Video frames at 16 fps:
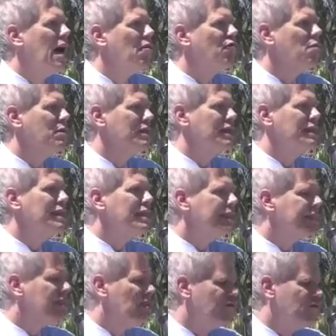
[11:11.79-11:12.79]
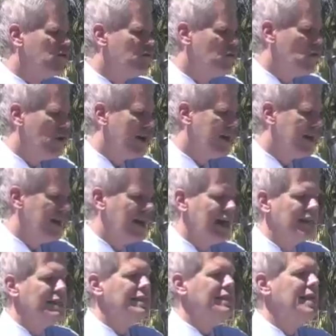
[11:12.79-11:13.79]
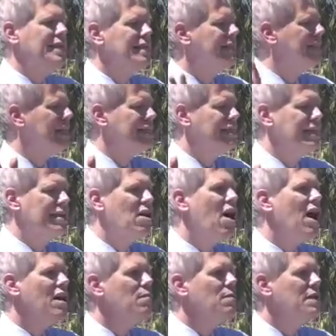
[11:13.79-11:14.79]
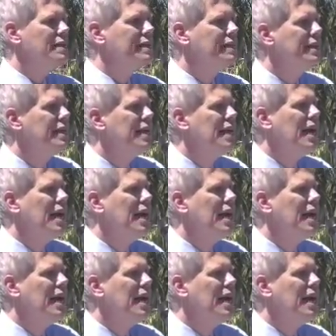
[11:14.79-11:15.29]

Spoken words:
From a statistical viewpoint, and I just say this as an economist,